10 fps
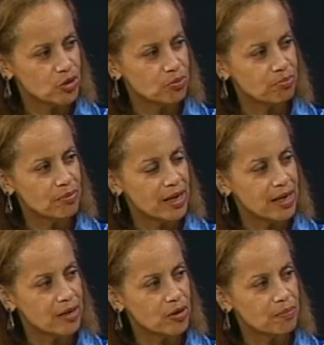you
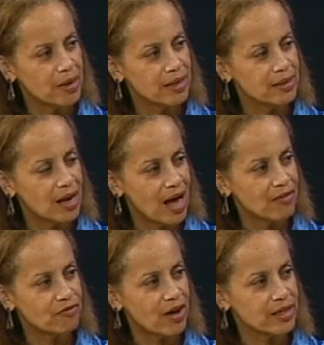may or may
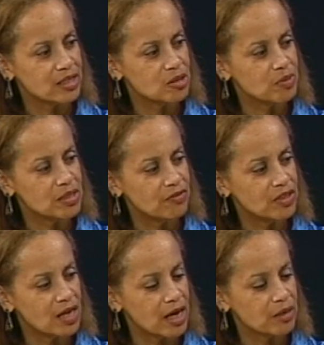not find a
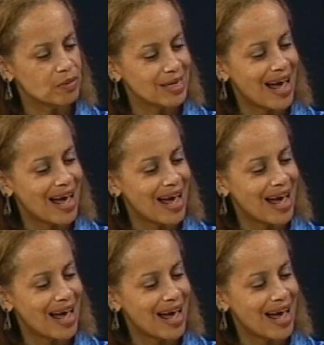specific document